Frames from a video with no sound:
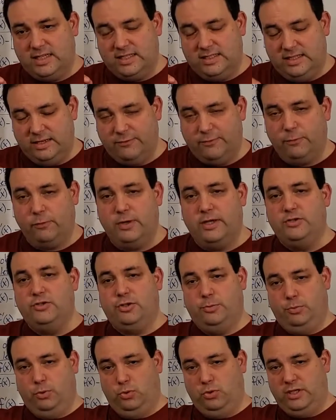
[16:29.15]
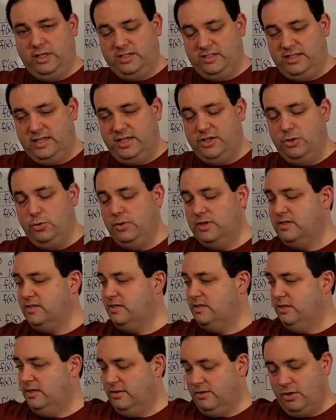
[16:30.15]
differentiable, continuous,